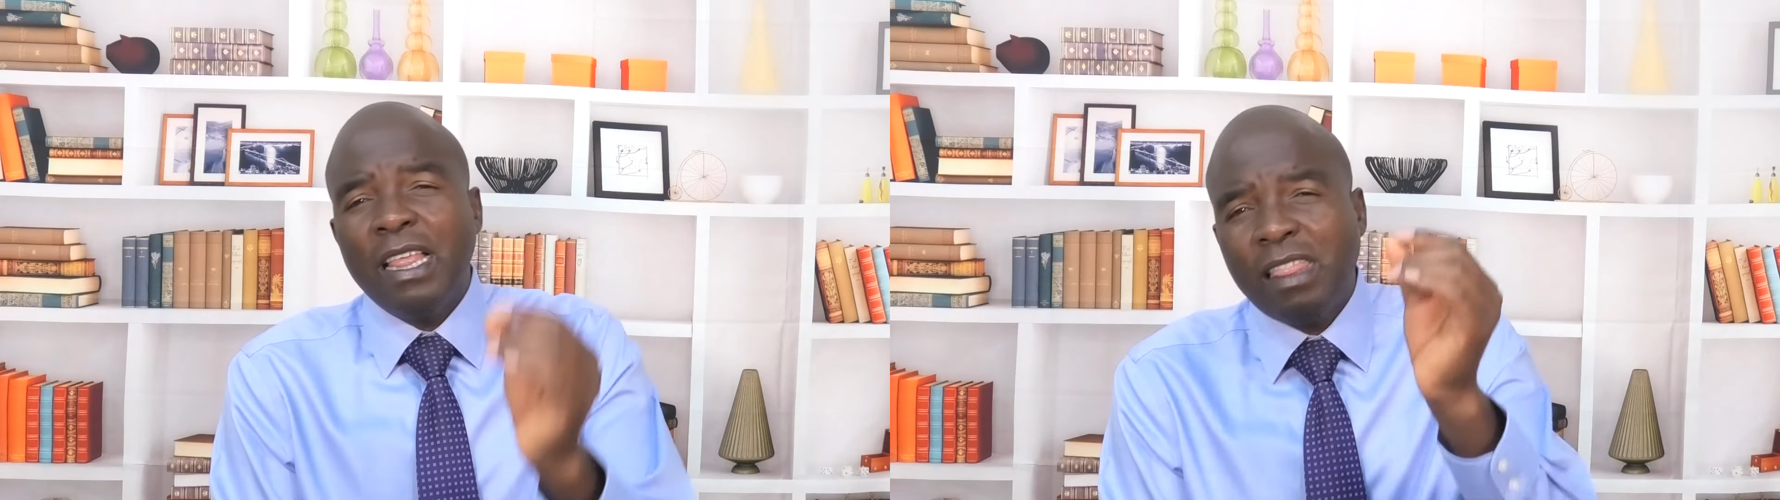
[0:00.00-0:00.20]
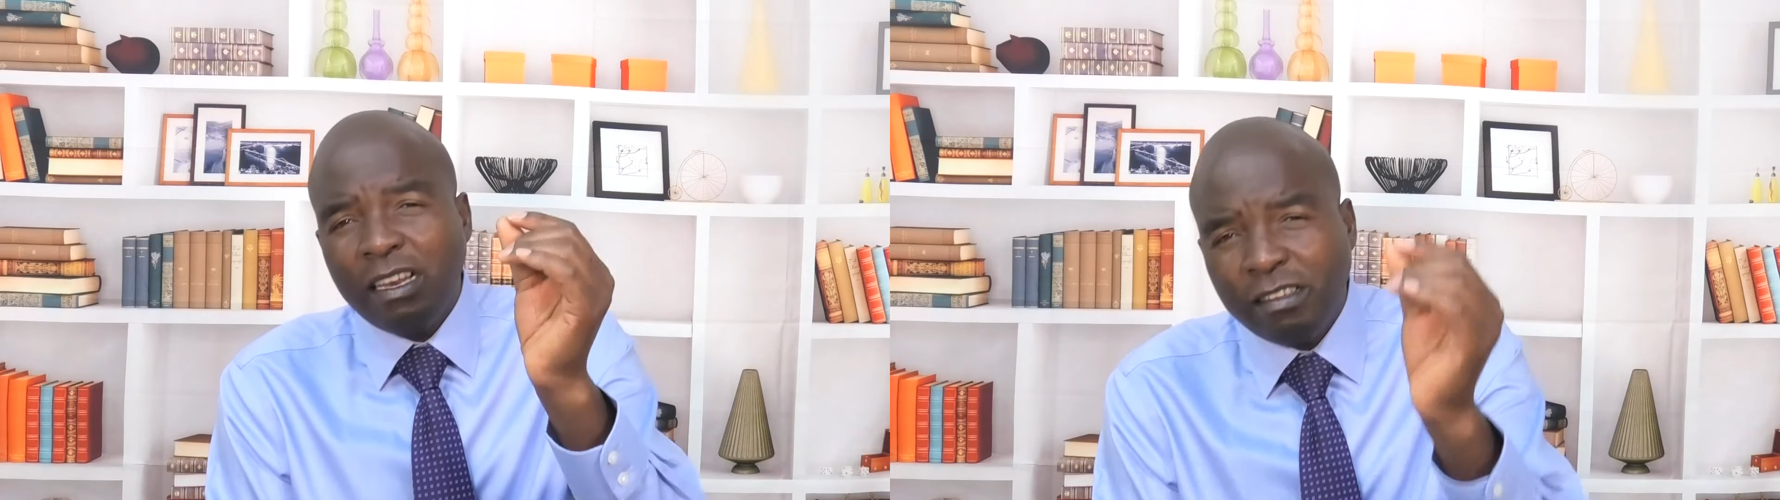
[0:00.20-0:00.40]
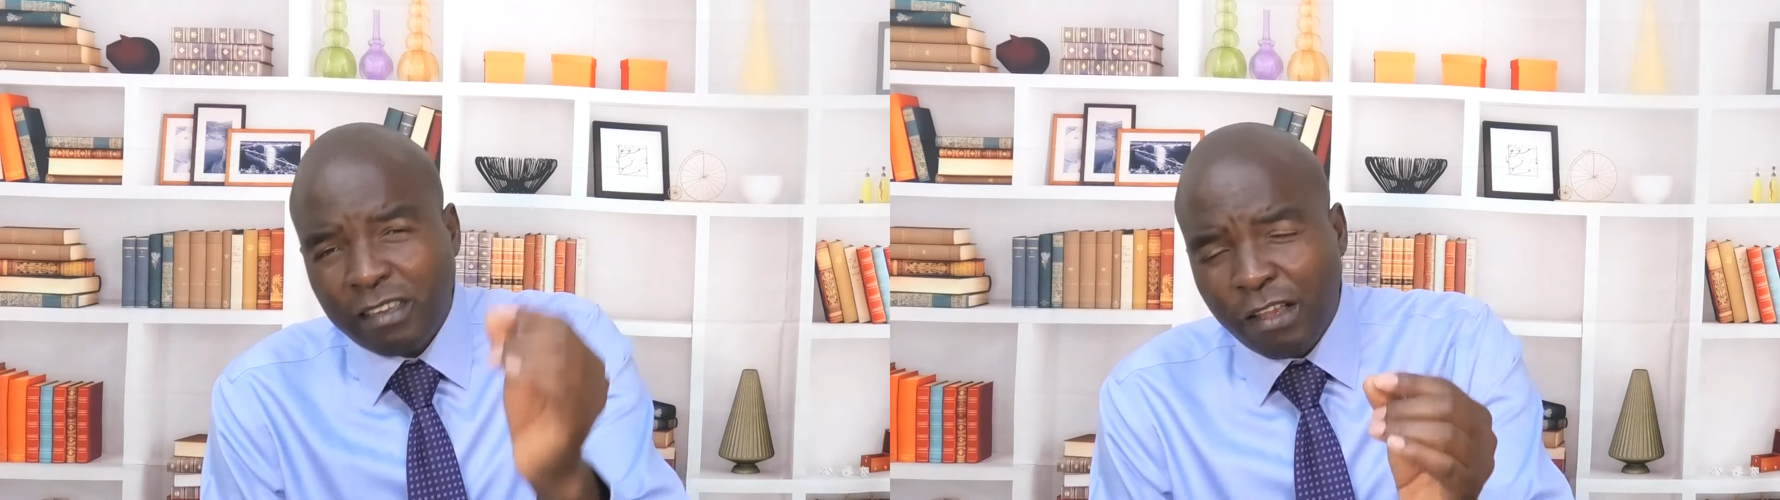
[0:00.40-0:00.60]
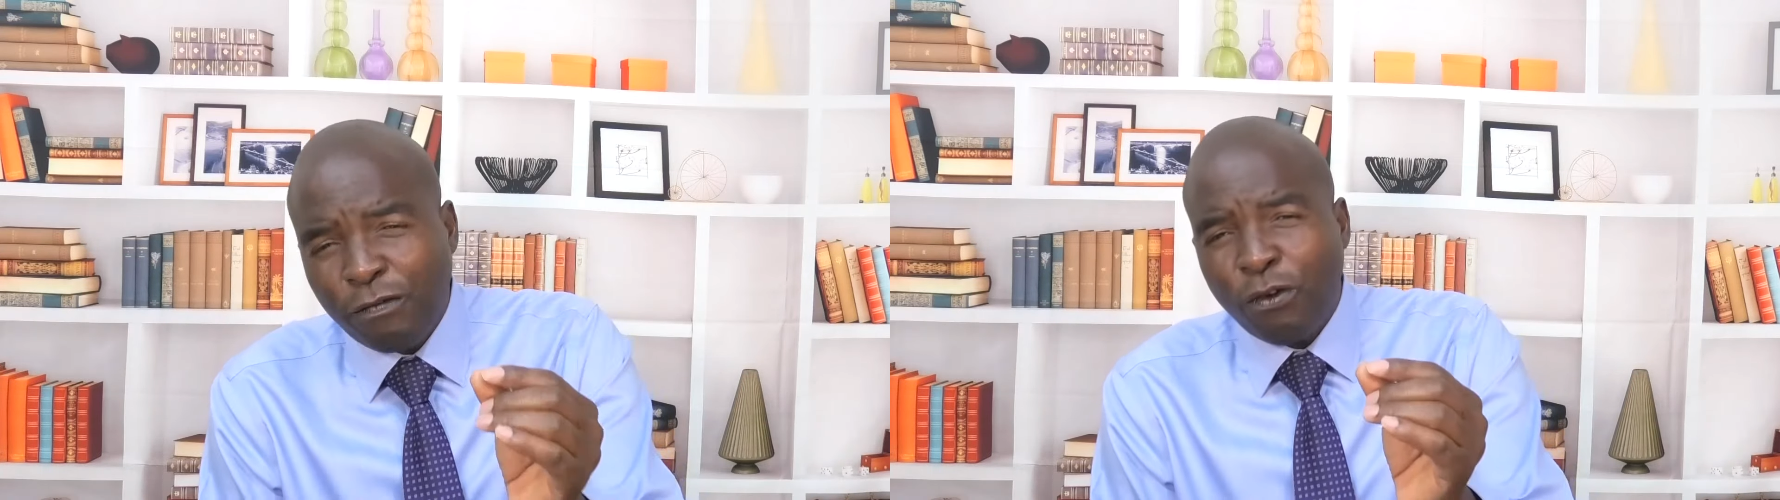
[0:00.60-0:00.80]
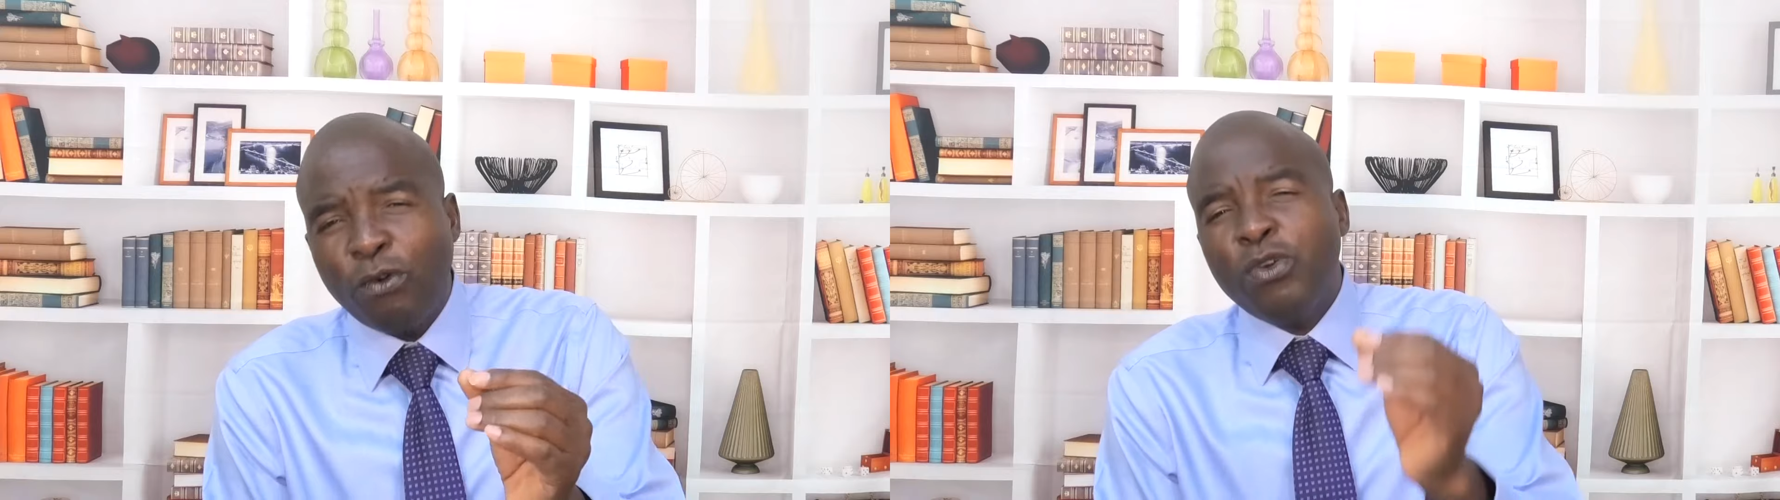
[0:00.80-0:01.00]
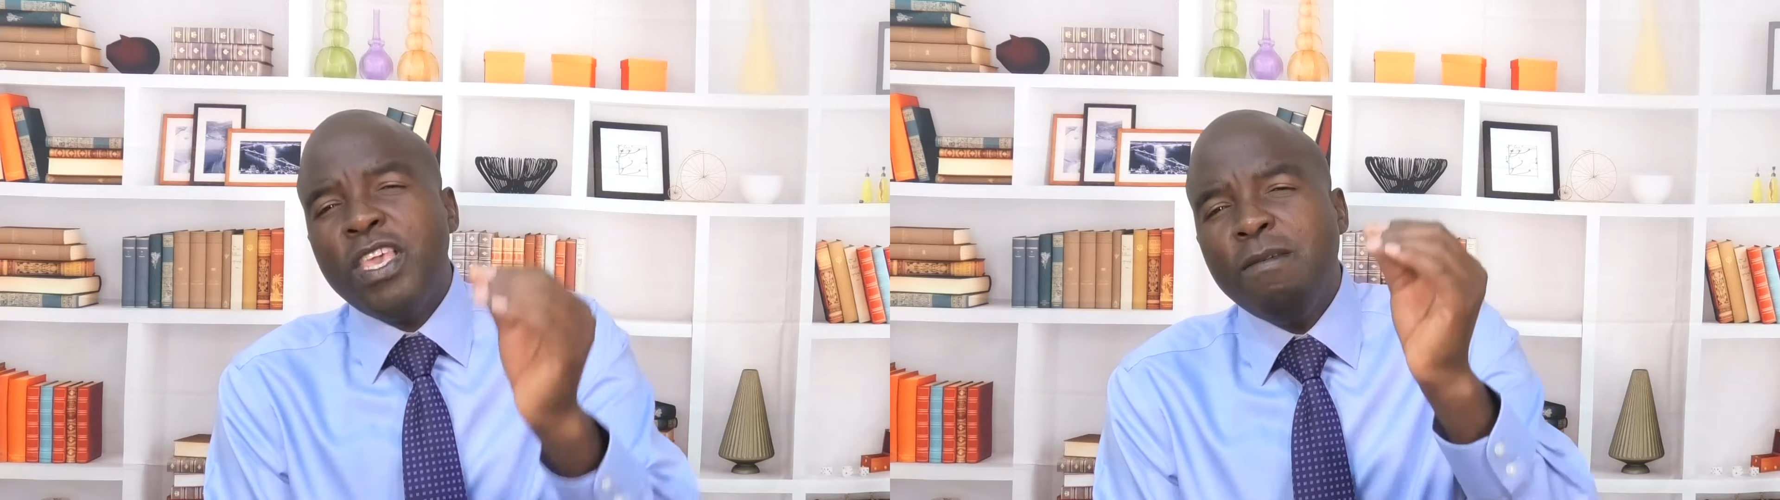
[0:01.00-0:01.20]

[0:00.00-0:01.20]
the devil will